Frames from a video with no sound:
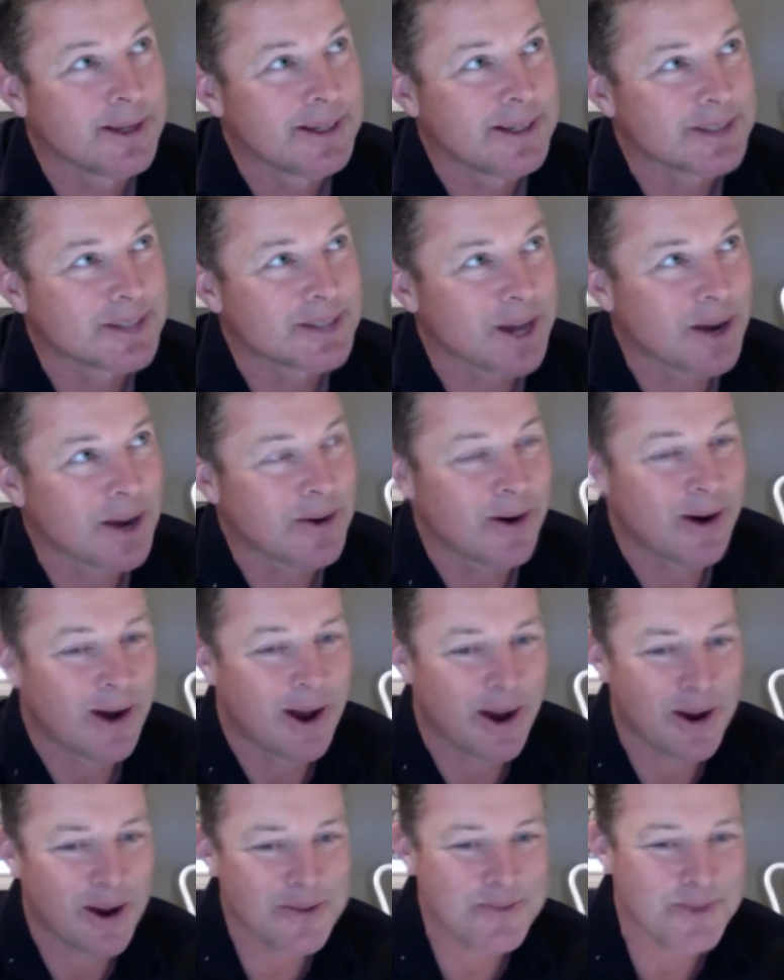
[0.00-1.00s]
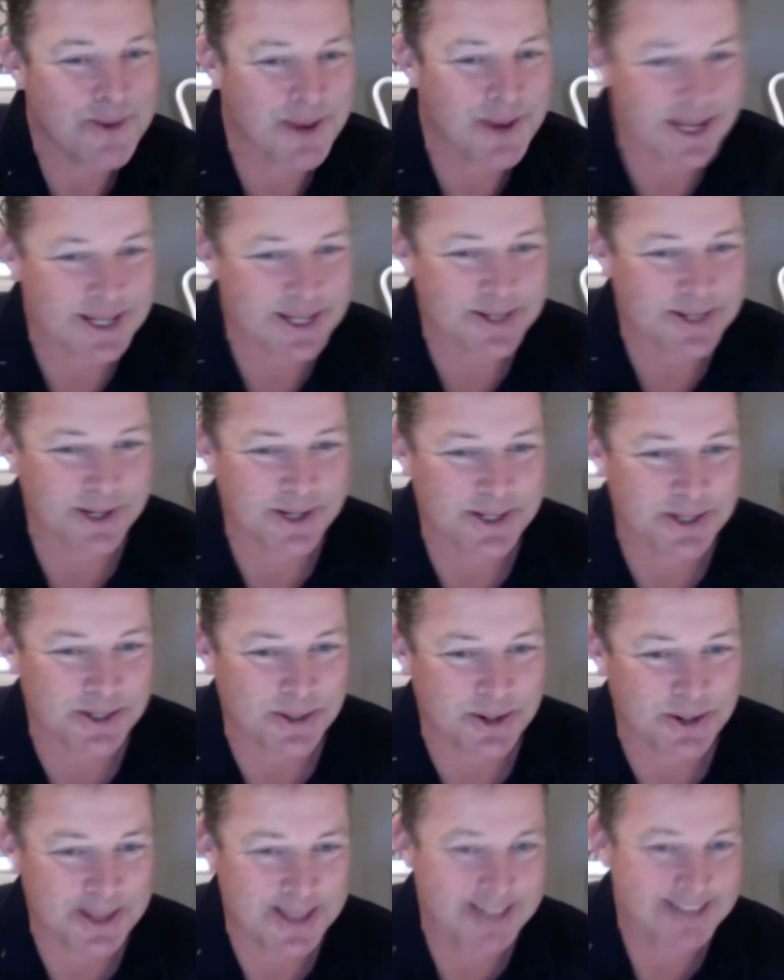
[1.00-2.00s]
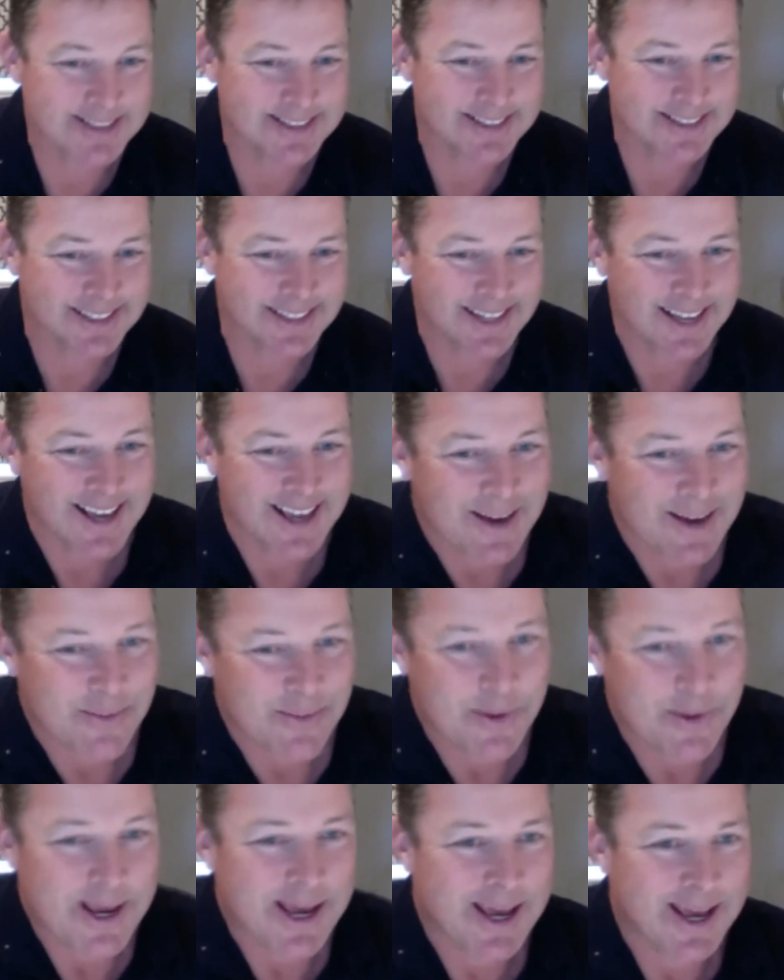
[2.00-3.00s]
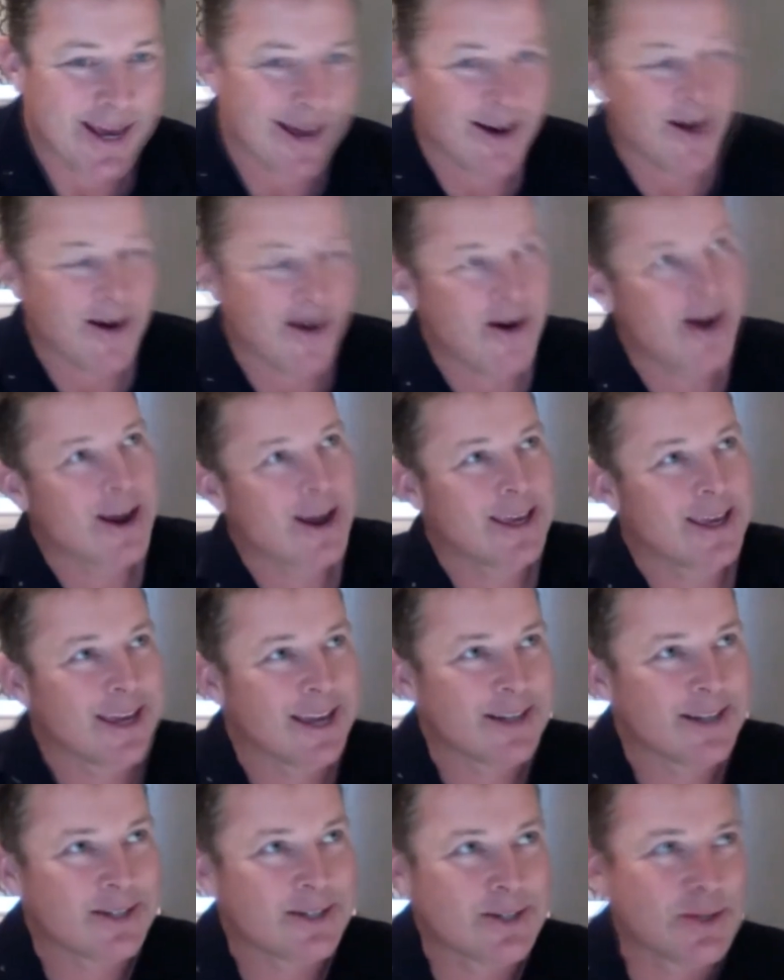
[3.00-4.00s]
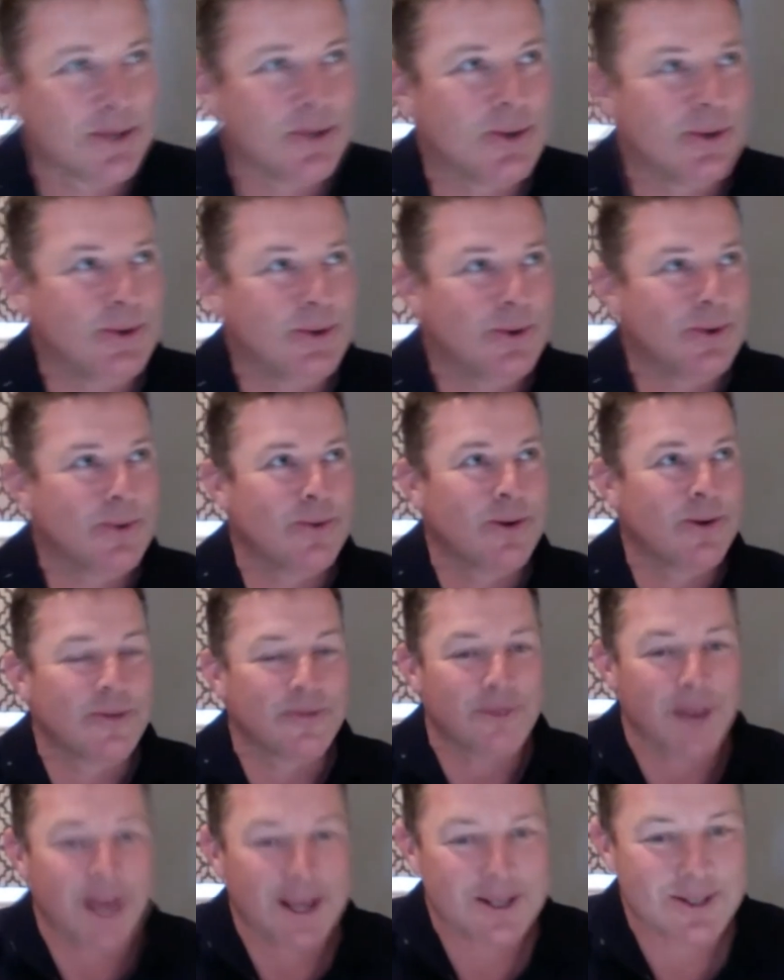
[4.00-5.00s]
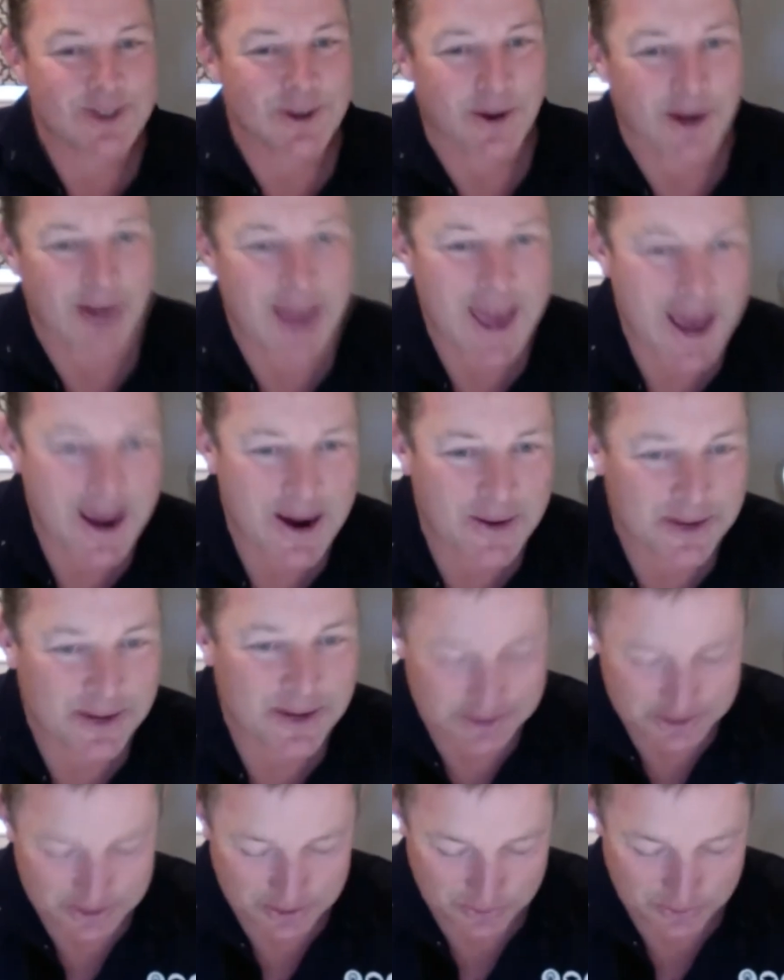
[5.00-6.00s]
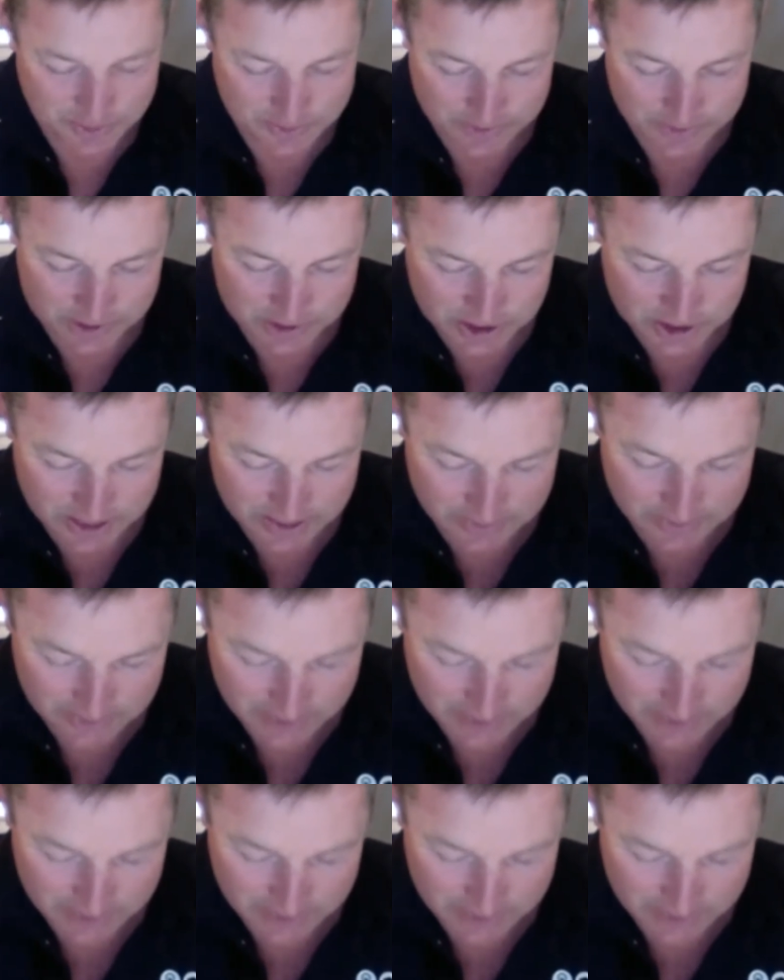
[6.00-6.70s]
So I hope you get to enjoy this, where I get to reflect on how it is that we've achieved